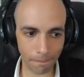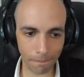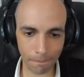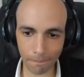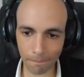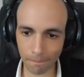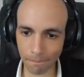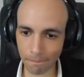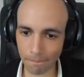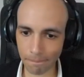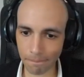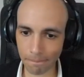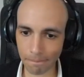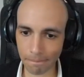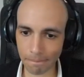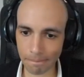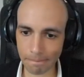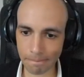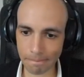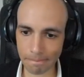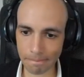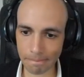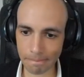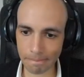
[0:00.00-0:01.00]

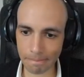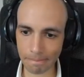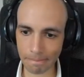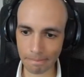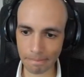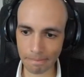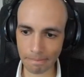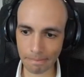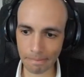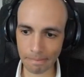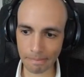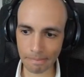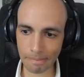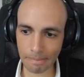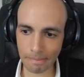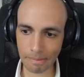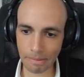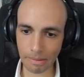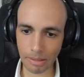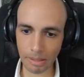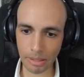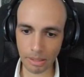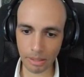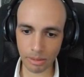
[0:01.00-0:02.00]

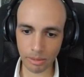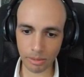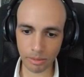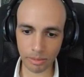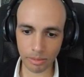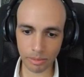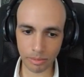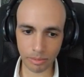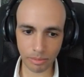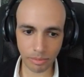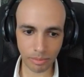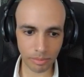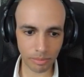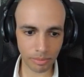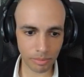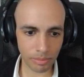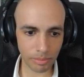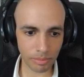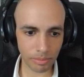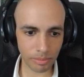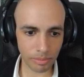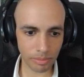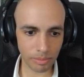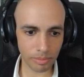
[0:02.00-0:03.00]

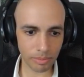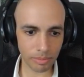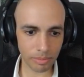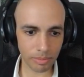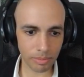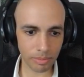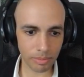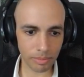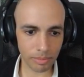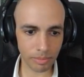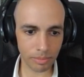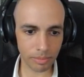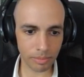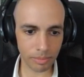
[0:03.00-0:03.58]
[no speech]